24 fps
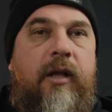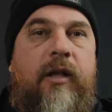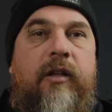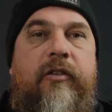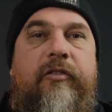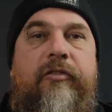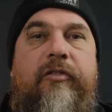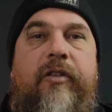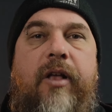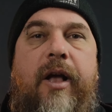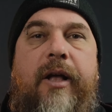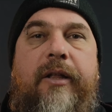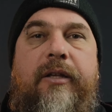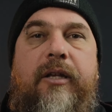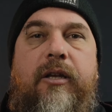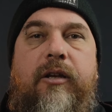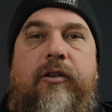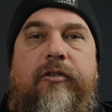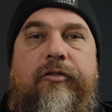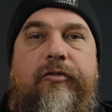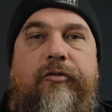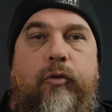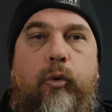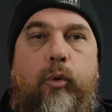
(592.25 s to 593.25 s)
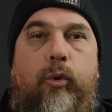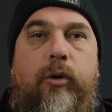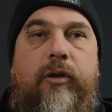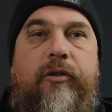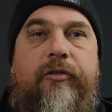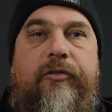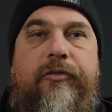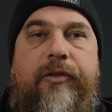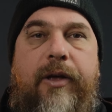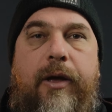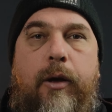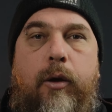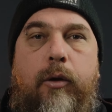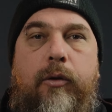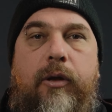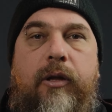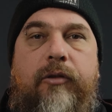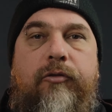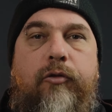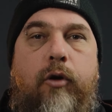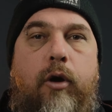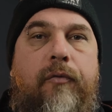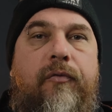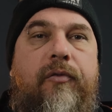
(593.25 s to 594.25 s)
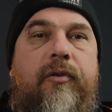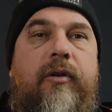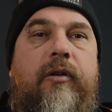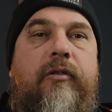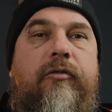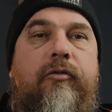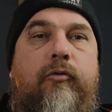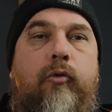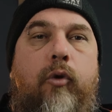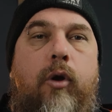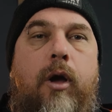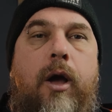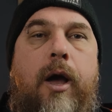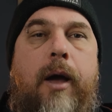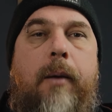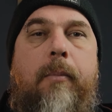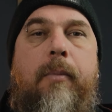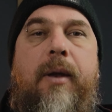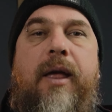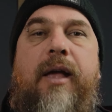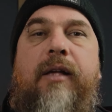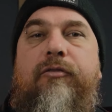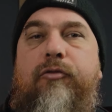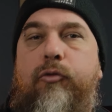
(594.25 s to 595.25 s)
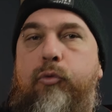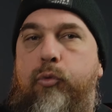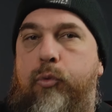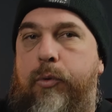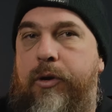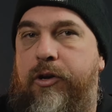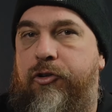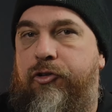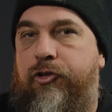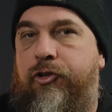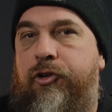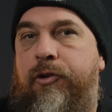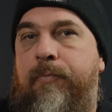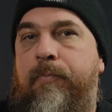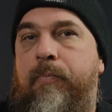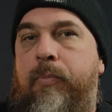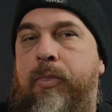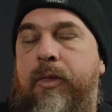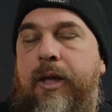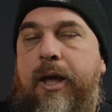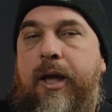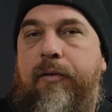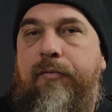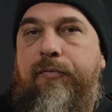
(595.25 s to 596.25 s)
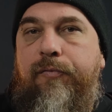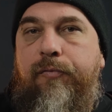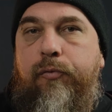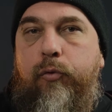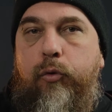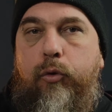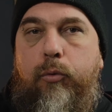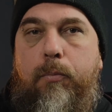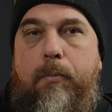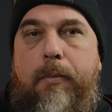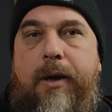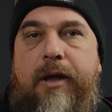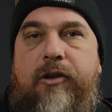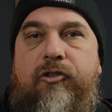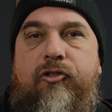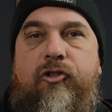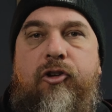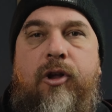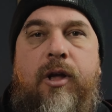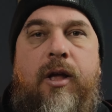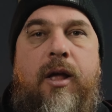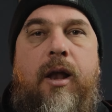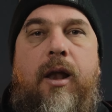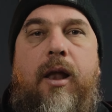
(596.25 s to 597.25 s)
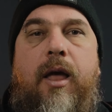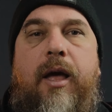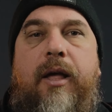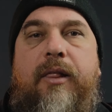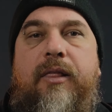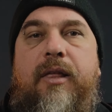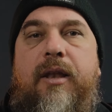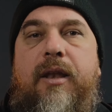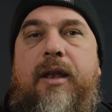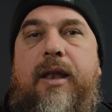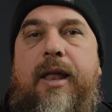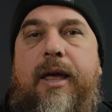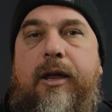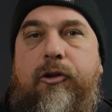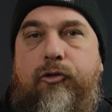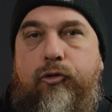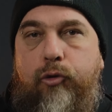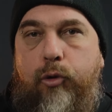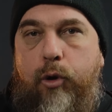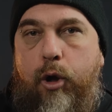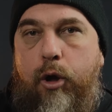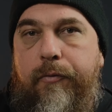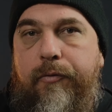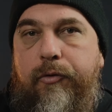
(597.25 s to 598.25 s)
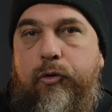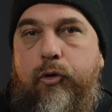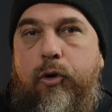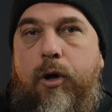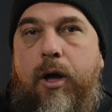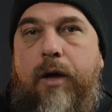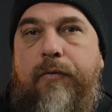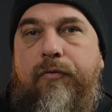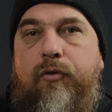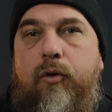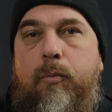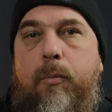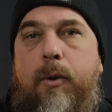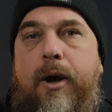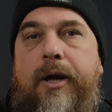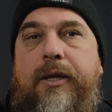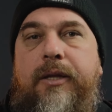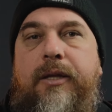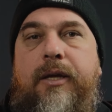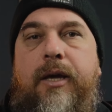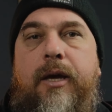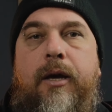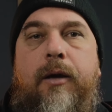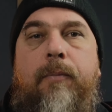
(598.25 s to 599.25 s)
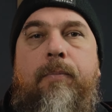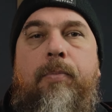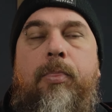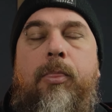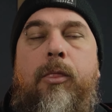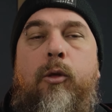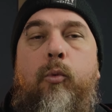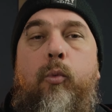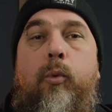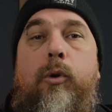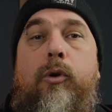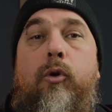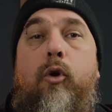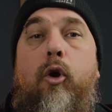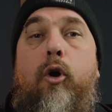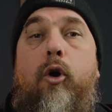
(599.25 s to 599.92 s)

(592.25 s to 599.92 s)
slightly distorted sound that's often described as rich and full, much like the natural overdrive you might hear when you